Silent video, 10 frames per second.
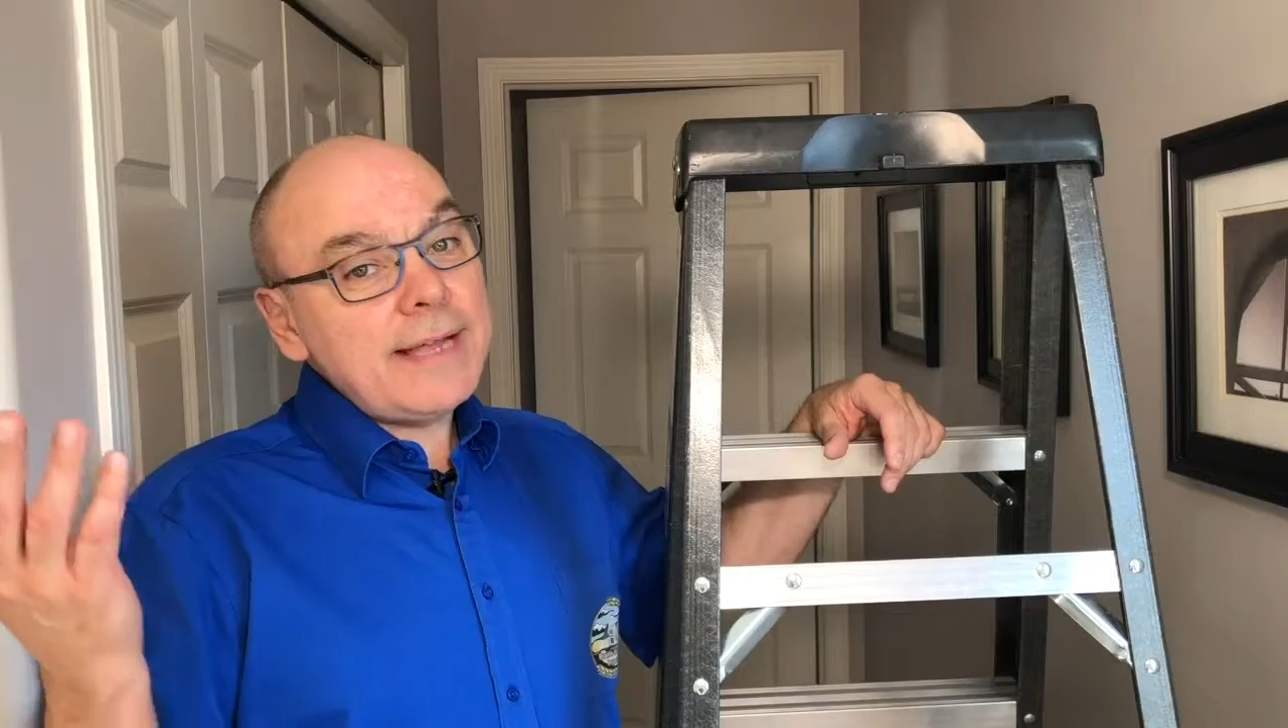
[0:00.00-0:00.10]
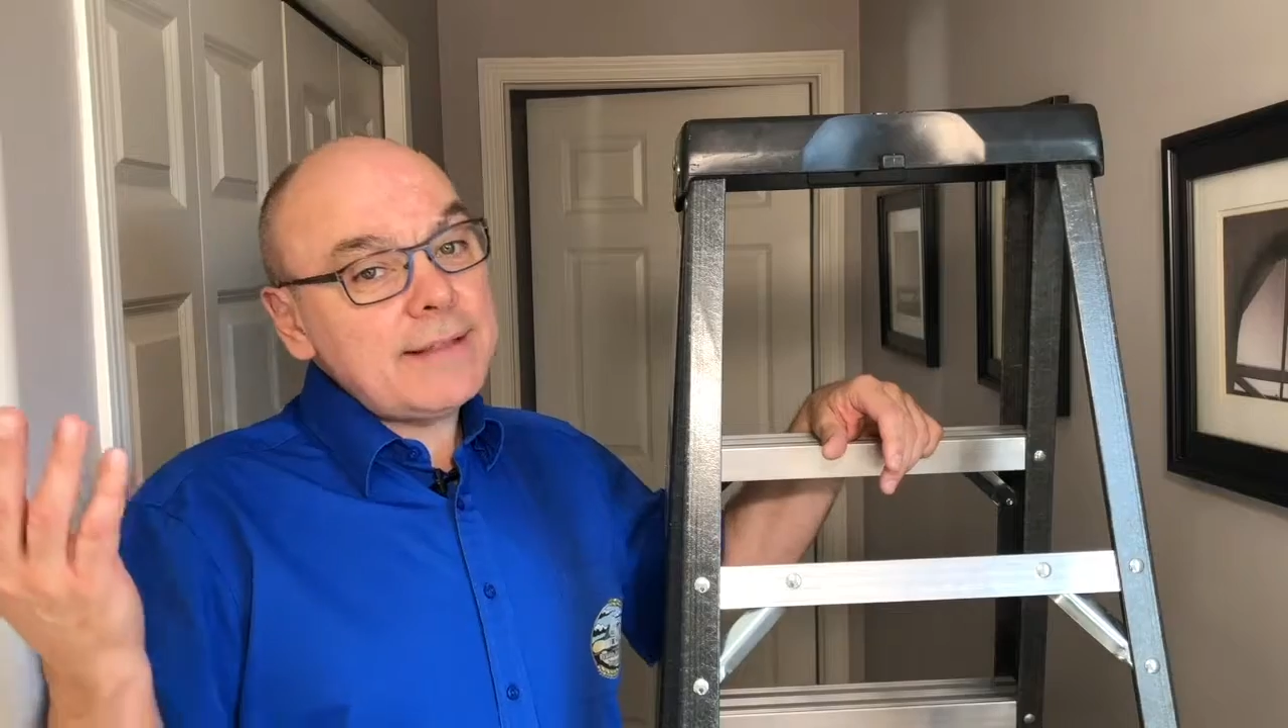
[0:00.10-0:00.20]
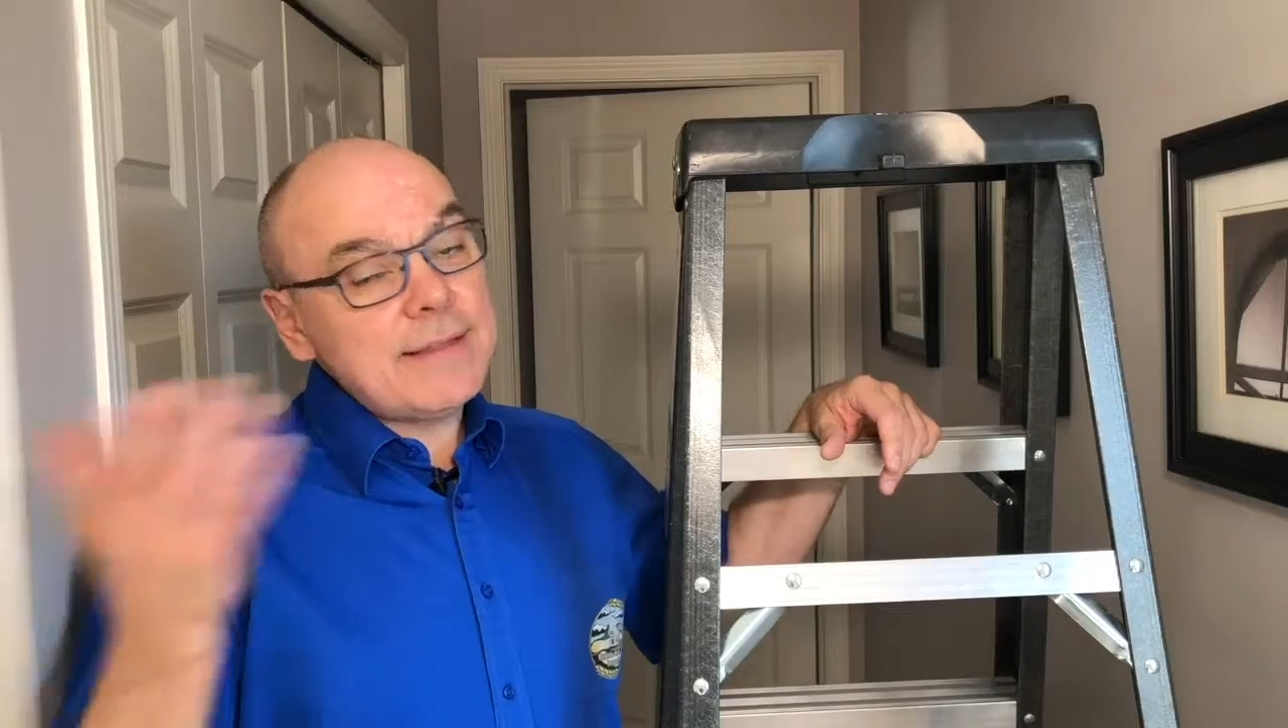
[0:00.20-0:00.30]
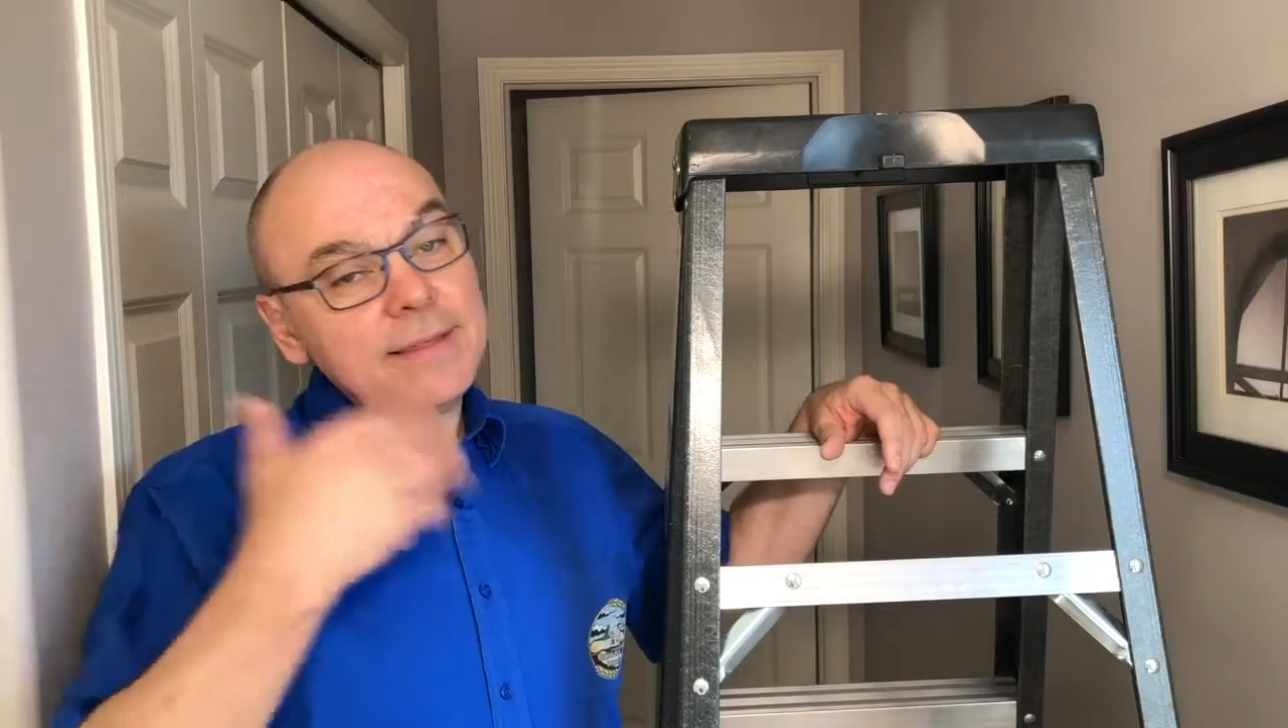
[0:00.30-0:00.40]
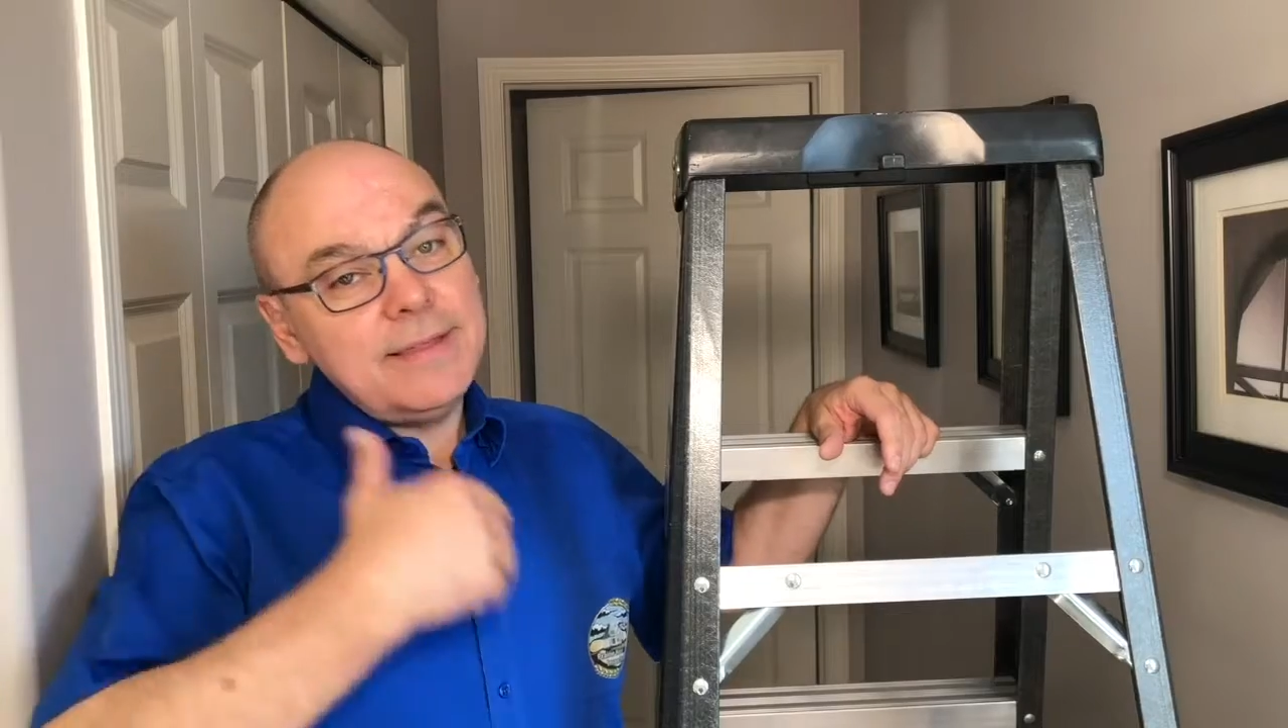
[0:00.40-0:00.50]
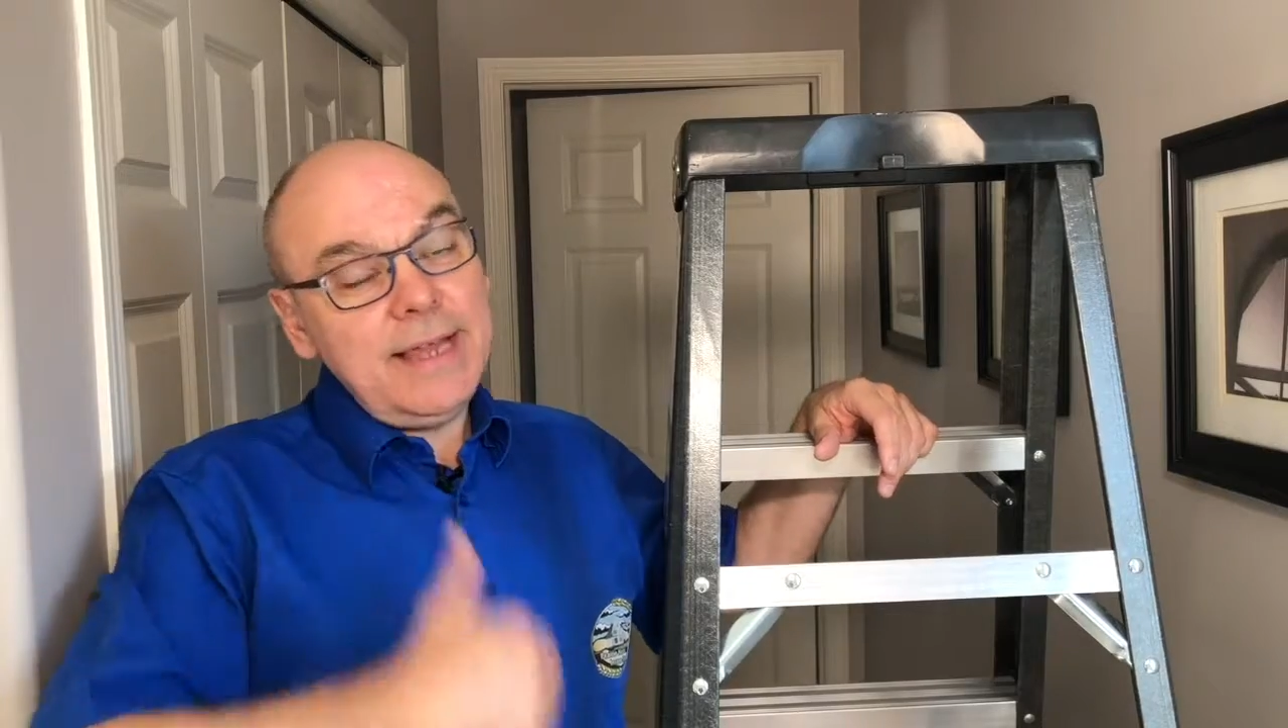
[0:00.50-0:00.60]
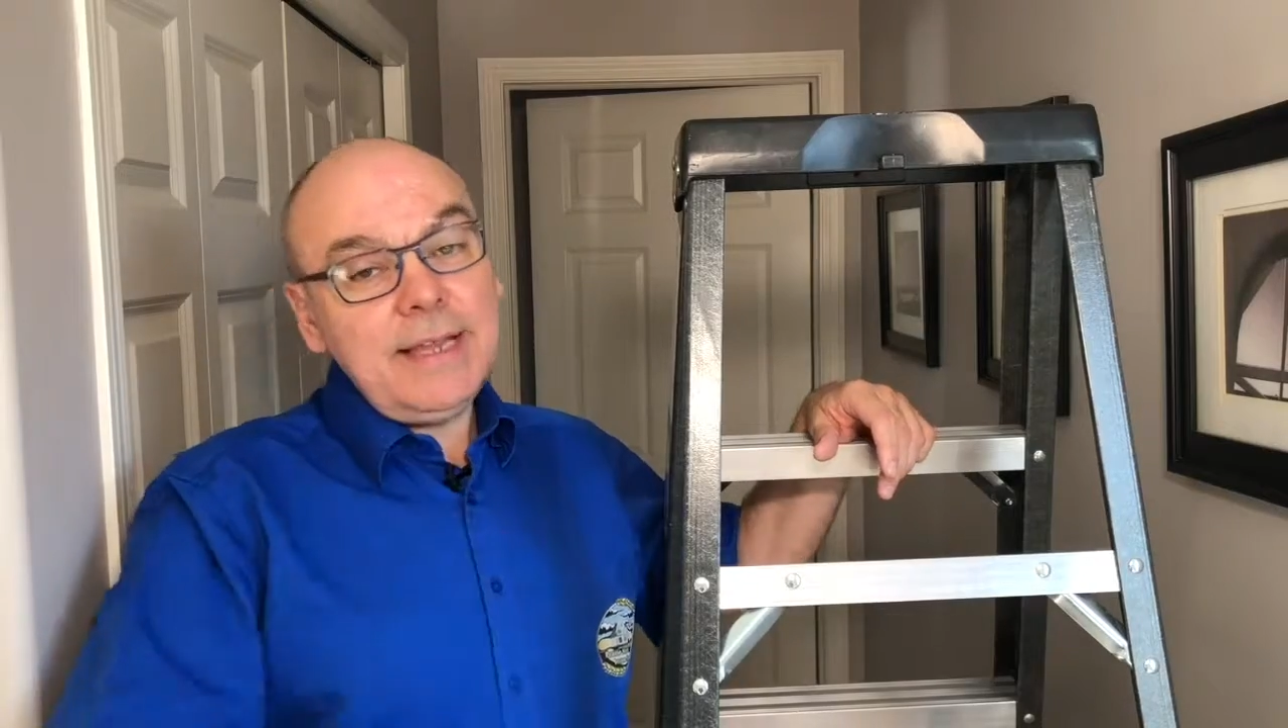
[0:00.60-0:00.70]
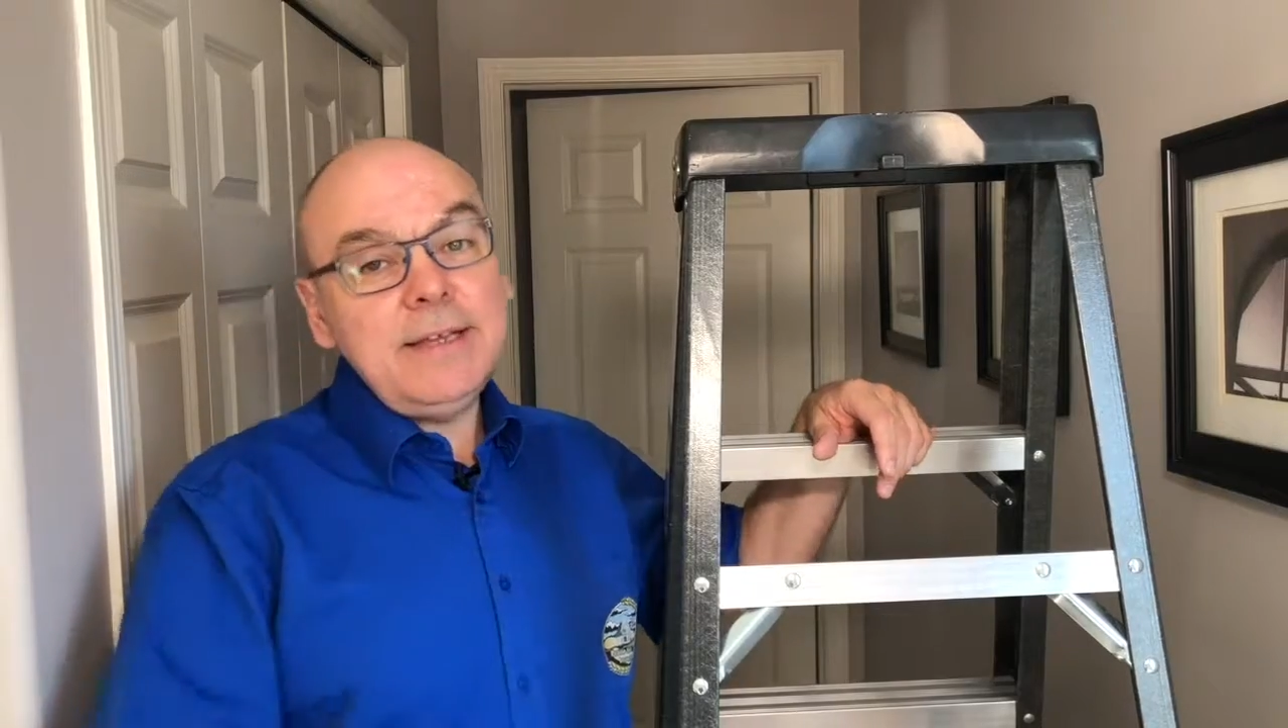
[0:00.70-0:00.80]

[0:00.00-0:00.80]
that's the